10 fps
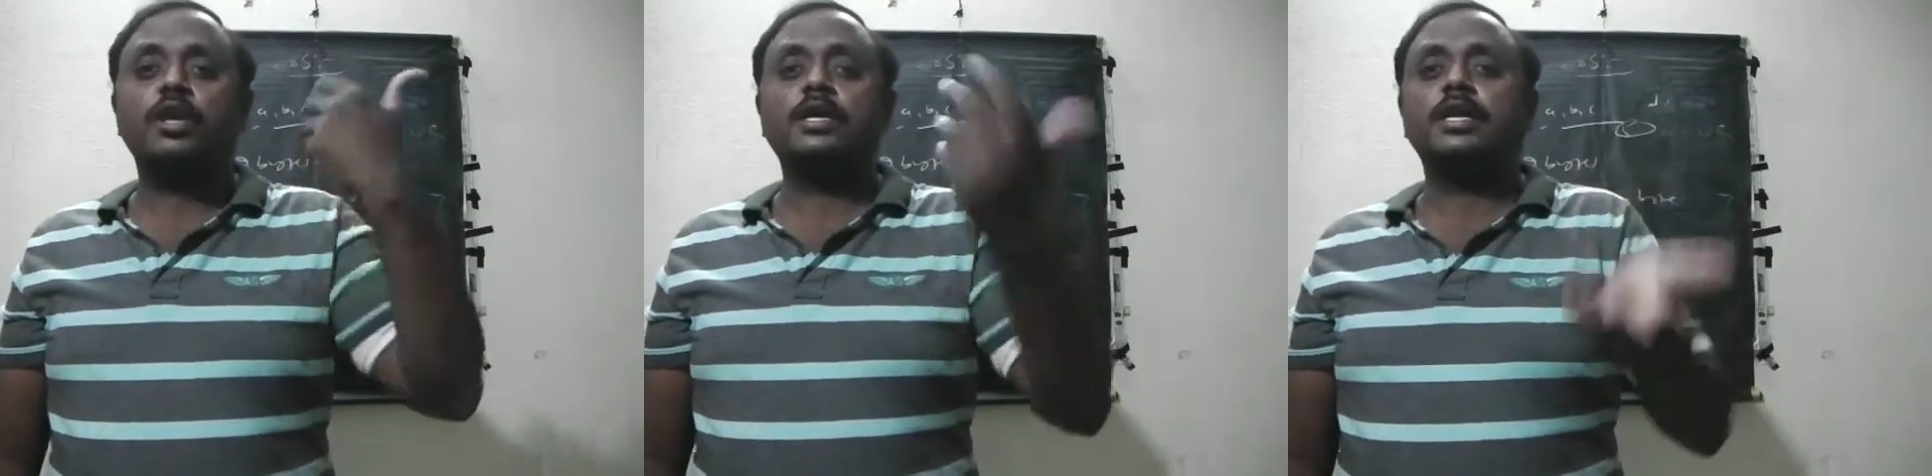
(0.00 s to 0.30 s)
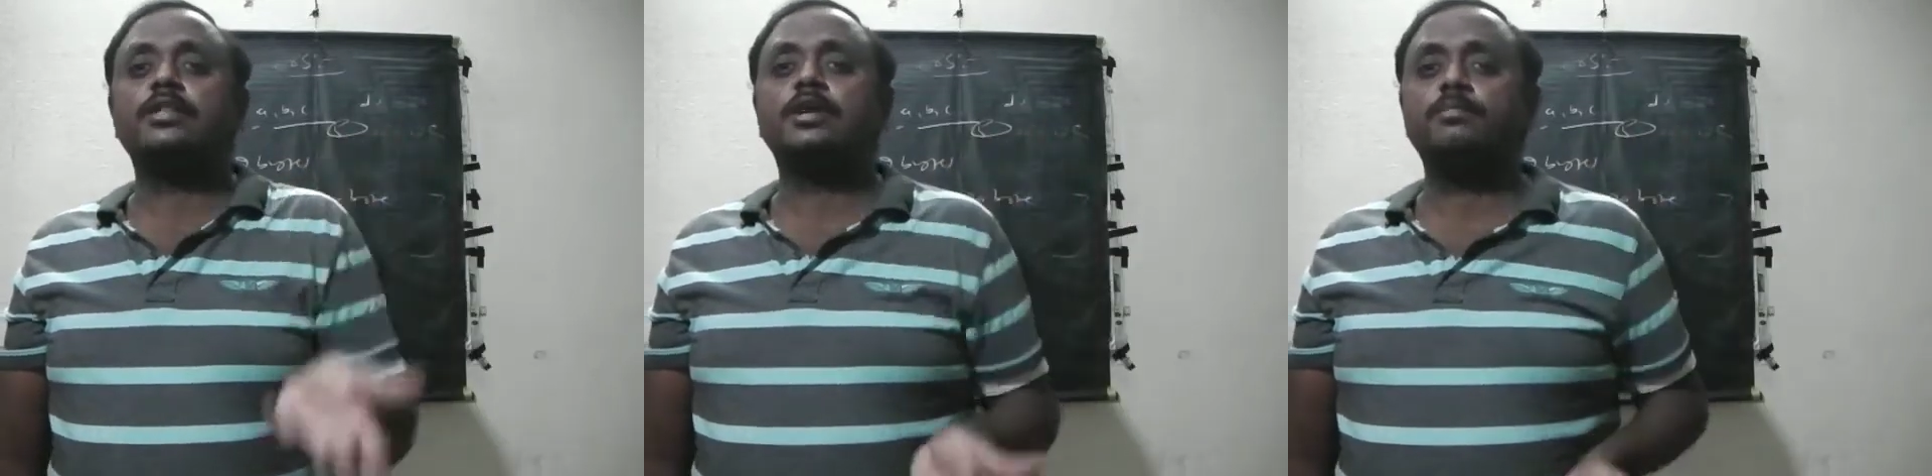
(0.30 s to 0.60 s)

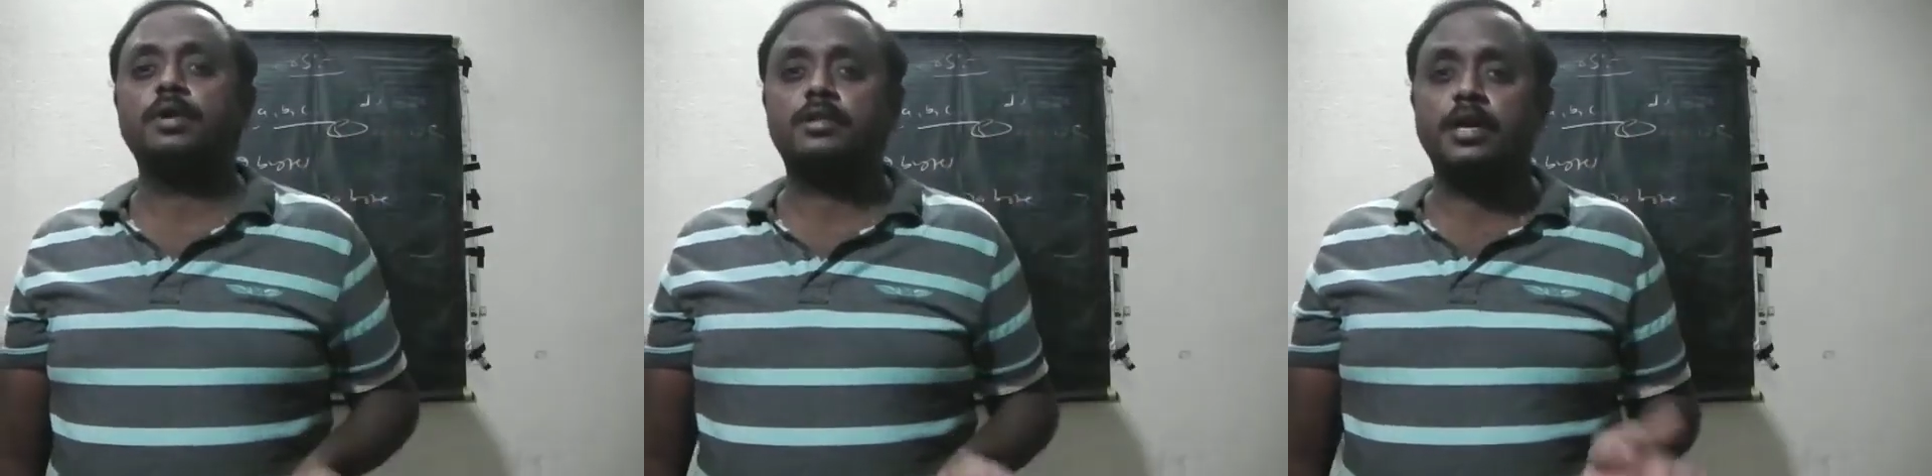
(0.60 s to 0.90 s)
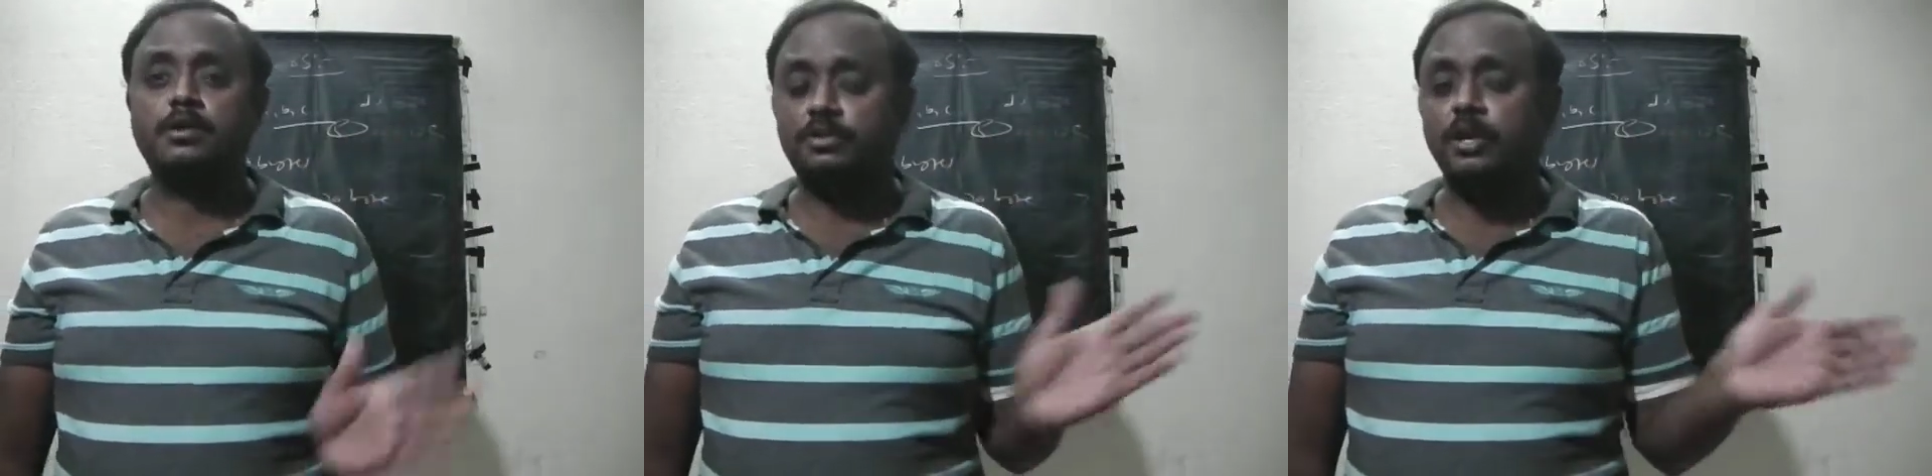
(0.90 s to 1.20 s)
create
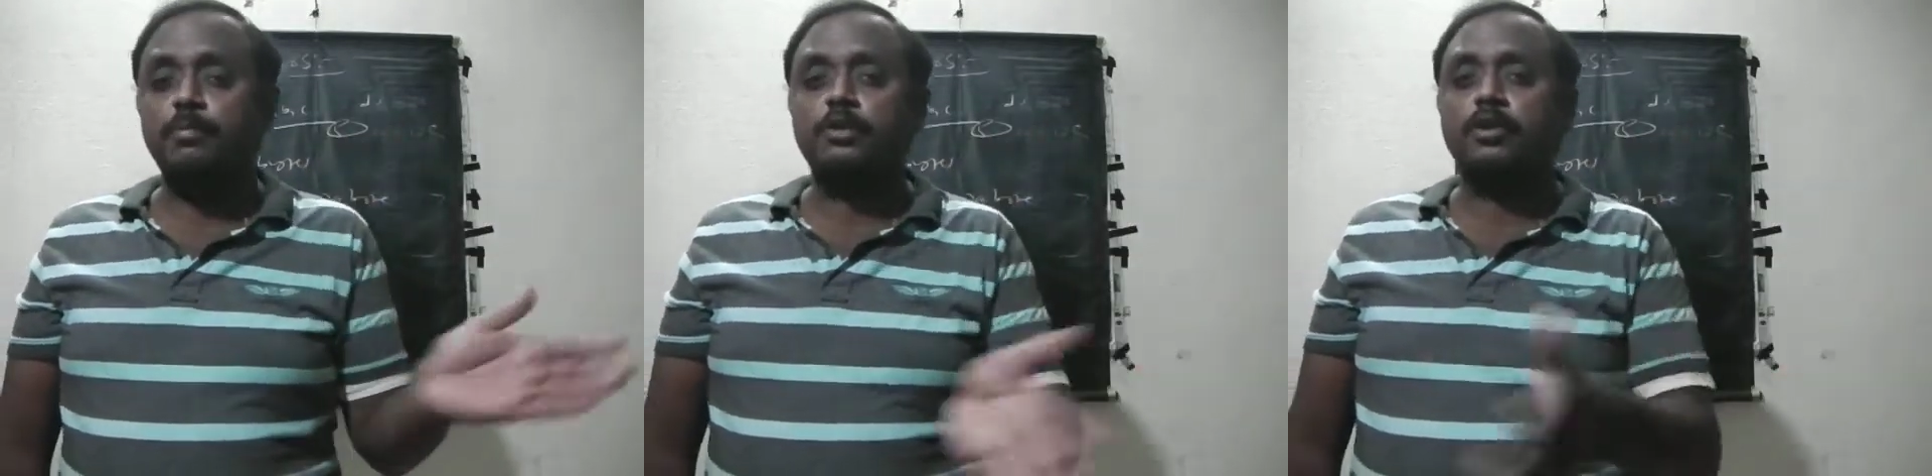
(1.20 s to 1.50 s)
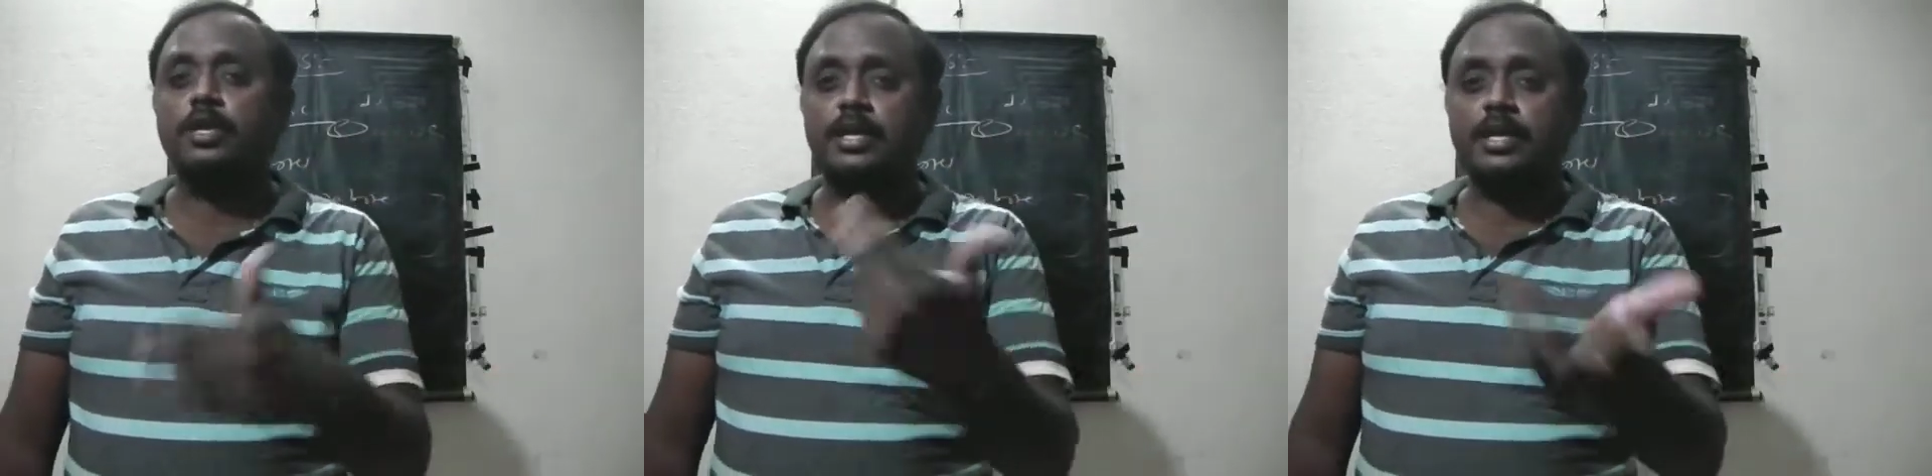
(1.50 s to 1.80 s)
that statement
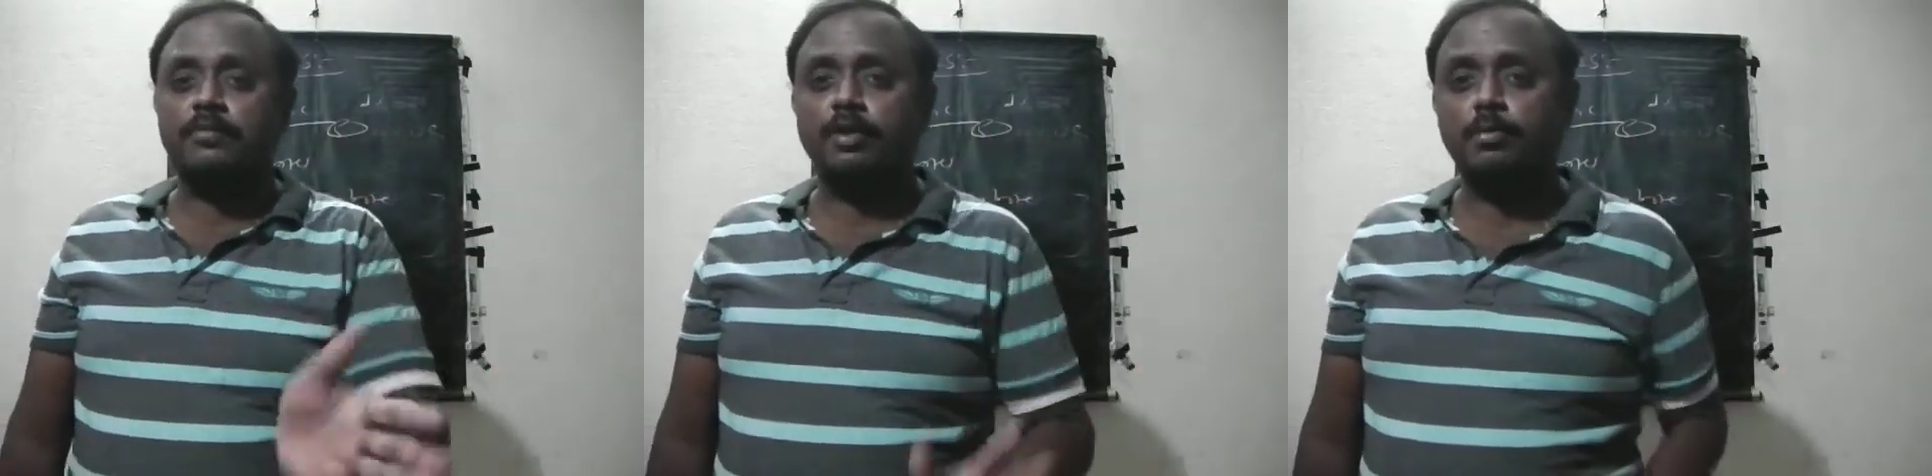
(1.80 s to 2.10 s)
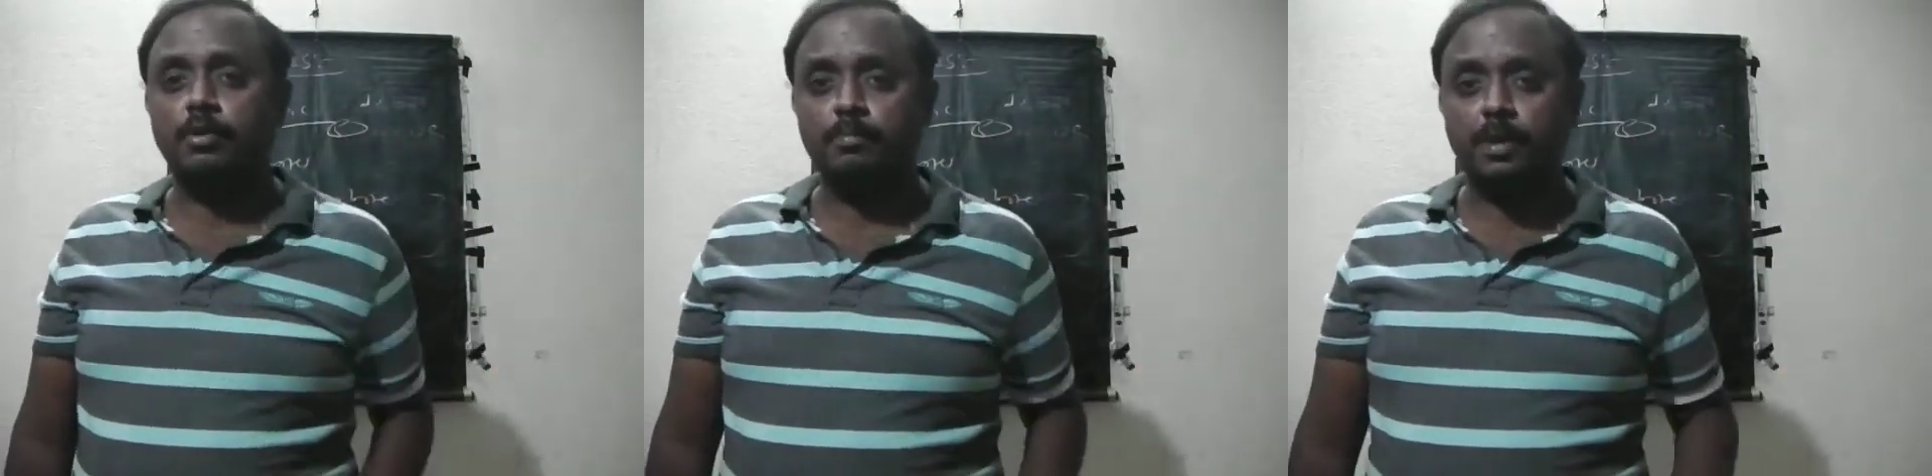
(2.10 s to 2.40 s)
only create the
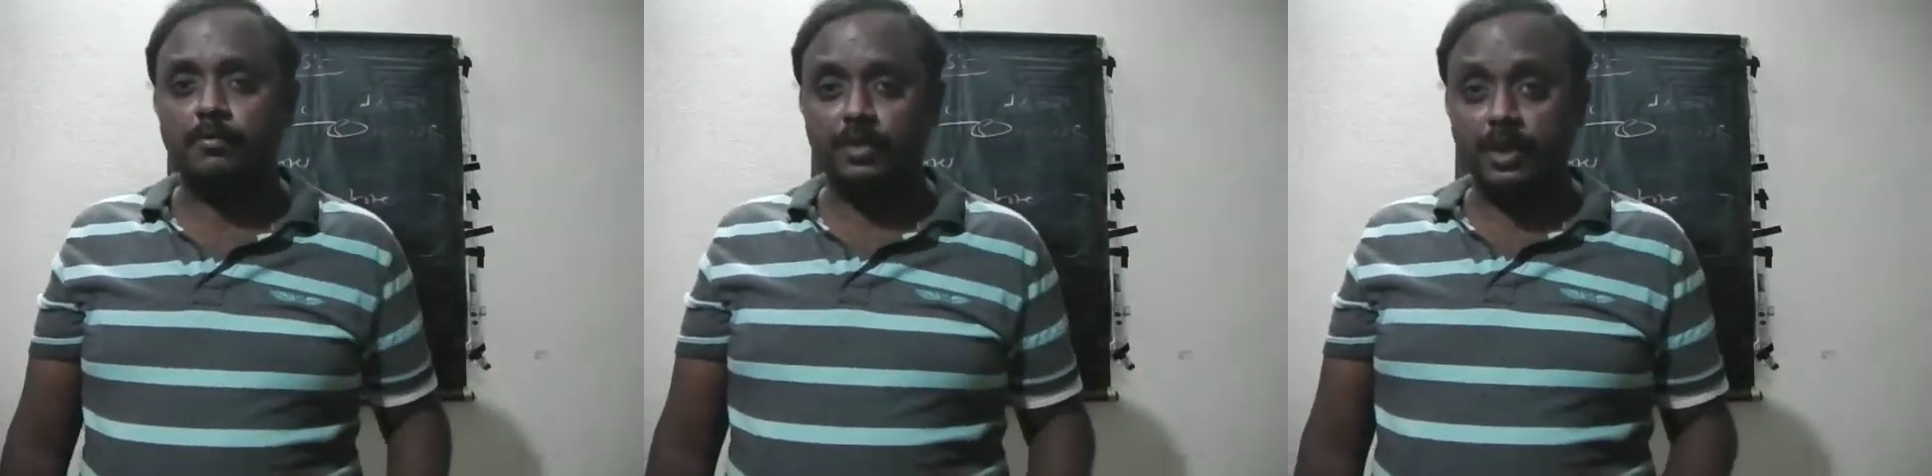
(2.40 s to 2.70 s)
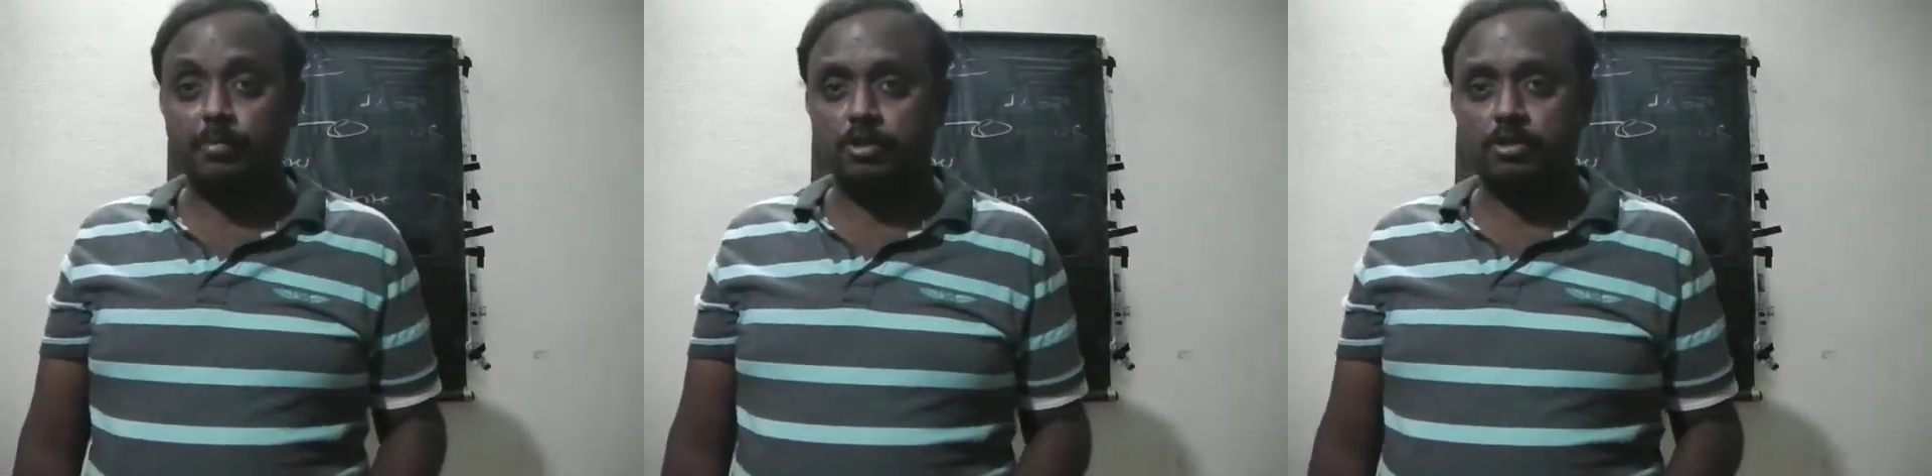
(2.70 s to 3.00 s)

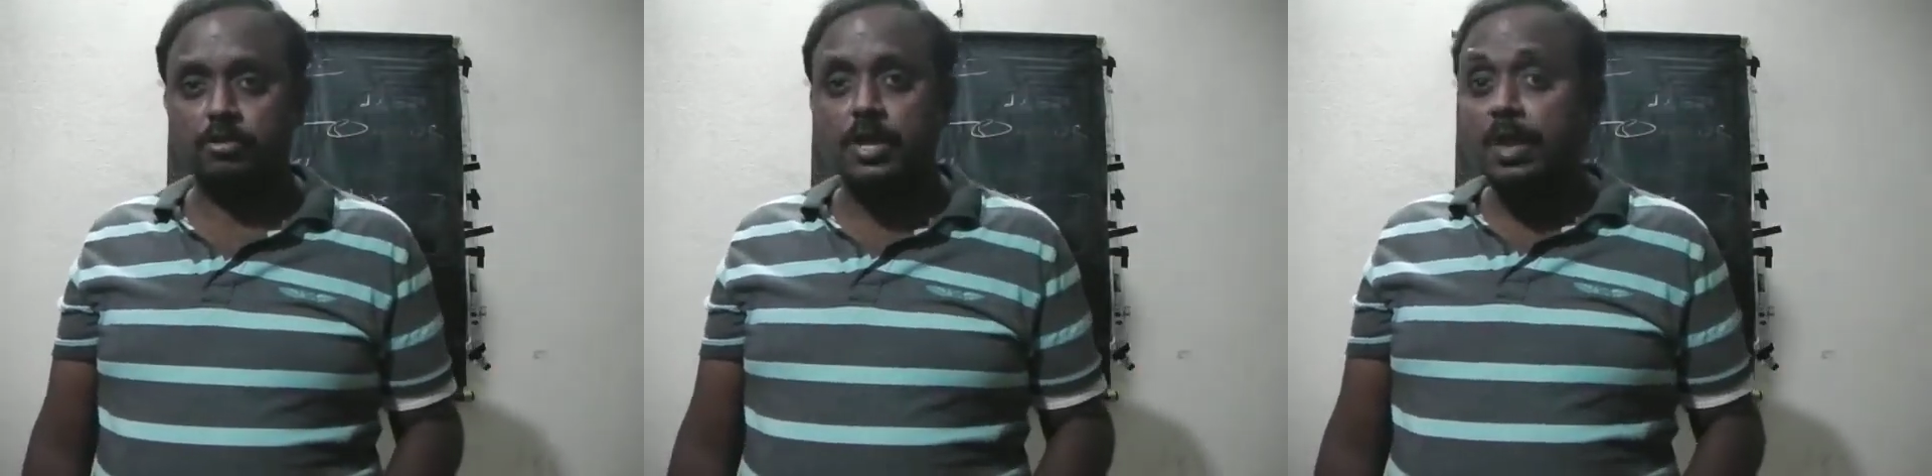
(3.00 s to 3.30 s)
variables.